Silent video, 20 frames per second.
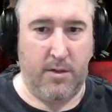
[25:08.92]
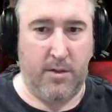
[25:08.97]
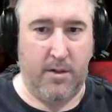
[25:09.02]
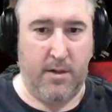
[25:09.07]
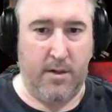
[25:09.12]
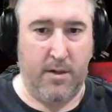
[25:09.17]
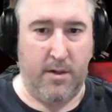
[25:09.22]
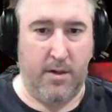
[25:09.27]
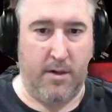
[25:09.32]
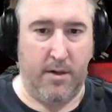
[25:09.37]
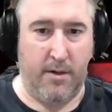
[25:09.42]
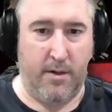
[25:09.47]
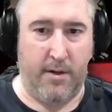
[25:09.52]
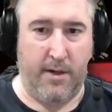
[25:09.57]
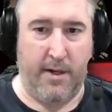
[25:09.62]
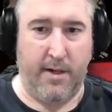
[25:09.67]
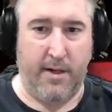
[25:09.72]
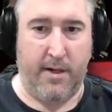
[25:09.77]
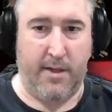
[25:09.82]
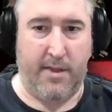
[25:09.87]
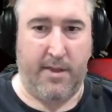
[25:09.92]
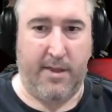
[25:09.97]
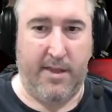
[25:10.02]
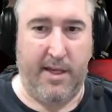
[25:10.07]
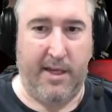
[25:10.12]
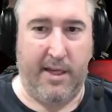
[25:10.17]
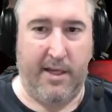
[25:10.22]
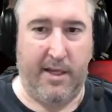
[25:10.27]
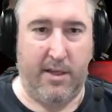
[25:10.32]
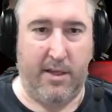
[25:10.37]
Alright, I
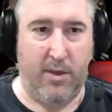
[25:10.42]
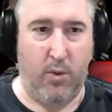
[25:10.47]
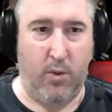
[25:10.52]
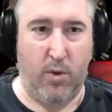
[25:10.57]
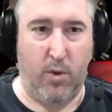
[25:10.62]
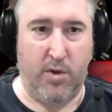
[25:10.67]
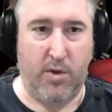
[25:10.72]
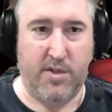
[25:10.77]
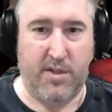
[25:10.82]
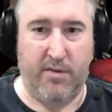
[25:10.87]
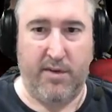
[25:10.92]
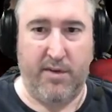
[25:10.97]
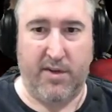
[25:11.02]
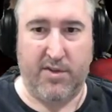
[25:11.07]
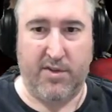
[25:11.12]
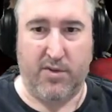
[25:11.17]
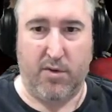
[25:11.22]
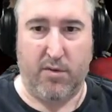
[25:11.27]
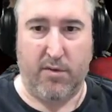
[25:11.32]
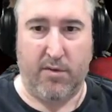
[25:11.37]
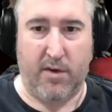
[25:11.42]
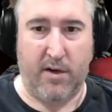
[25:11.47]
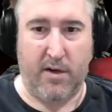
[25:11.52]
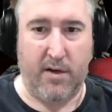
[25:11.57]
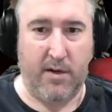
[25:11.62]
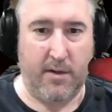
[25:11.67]
think the worst of it is over.